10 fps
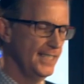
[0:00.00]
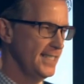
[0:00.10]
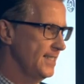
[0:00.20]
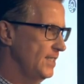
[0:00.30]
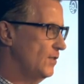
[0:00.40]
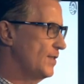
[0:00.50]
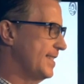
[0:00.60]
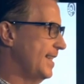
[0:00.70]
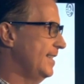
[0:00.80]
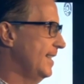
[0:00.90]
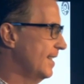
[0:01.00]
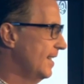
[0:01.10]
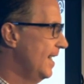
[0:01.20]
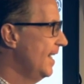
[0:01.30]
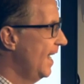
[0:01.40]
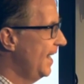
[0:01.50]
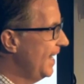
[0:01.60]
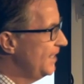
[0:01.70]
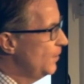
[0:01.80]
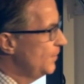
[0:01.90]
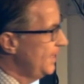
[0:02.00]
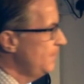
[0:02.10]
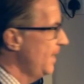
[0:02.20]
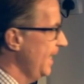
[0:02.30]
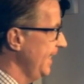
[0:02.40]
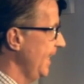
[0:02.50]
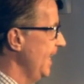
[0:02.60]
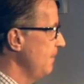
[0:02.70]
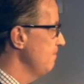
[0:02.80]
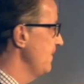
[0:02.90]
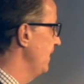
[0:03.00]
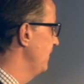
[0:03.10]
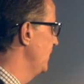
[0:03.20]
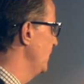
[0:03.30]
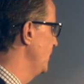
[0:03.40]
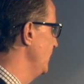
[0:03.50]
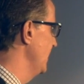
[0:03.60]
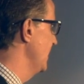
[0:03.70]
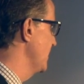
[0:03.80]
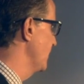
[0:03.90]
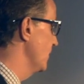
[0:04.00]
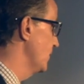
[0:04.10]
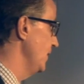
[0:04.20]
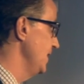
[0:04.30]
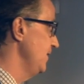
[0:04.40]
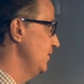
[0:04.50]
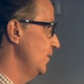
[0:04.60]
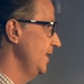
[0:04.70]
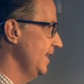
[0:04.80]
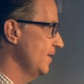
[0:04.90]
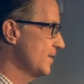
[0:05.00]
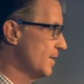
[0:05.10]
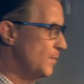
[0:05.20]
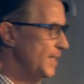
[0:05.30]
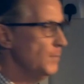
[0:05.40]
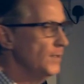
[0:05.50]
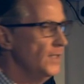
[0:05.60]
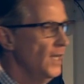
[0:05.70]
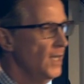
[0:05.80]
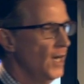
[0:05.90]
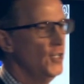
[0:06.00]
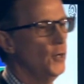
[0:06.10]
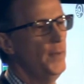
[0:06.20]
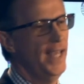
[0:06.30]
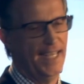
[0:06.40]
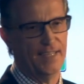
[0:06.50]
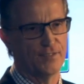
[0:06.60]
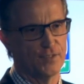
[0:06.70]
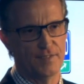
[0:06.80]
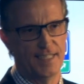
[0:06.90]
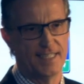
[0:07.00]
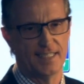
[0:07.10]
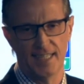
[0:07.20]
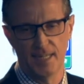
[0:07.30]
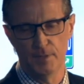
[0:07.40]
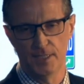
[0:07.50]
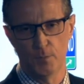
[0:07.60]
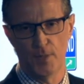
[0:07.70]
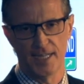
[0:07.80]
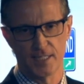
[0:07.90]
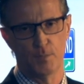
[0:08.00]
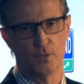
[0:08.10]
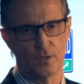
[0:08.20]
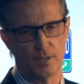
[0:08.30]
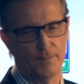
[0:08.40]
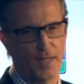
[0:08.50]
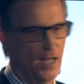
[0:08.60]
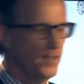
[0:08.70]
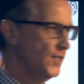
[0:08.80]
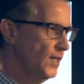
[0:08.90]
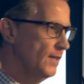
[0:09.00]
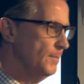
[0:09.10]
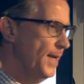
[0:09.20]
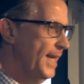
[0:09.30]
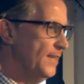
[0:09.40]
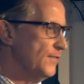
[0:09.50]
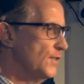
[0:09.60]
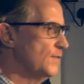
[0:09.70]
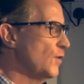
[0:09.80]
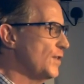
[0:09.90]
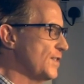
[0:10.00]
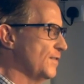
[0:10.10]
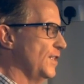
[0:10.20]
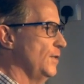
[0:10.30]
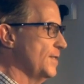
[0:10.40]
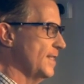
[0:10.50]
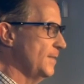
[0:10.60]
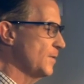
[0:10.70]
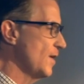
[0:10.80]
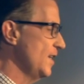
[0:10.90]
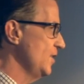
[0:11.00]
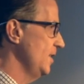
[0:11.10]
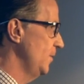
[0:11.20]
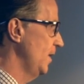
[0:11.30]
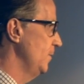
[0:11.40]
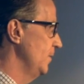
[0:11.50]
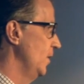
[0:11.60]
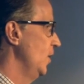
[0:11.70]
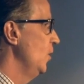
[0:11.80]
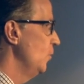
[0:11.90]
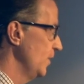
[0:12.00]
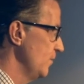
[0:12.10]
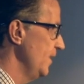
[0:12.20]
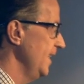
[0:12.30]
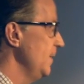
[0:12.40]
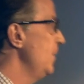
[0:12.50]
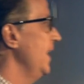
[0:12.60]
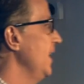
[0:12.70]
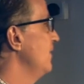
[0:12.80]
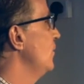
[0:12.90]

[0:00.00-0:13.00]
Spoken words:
it is that you're selling. And I know that in my game, after doing this for 24 years, that people are not paying for a visa label in a passport. They're not paying for the voice of queues at the immigration department. What they're really paying